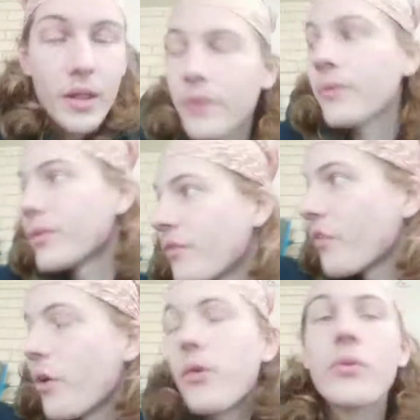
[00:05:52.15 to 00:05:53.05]
like with the
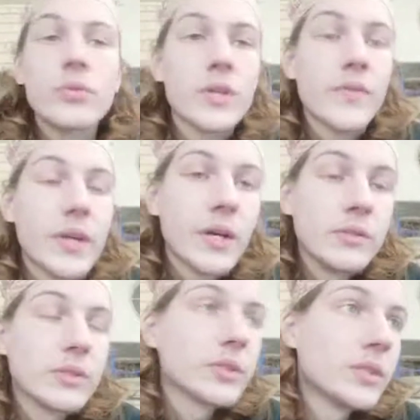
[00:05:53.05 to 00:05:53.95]
phone or something
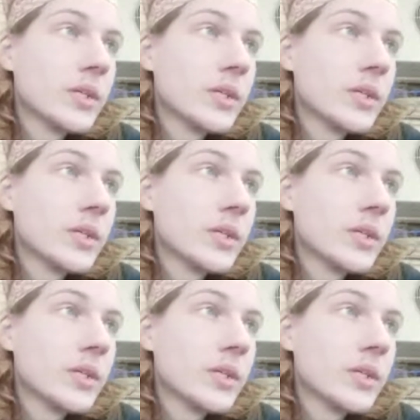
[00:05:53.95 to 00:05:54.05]
else,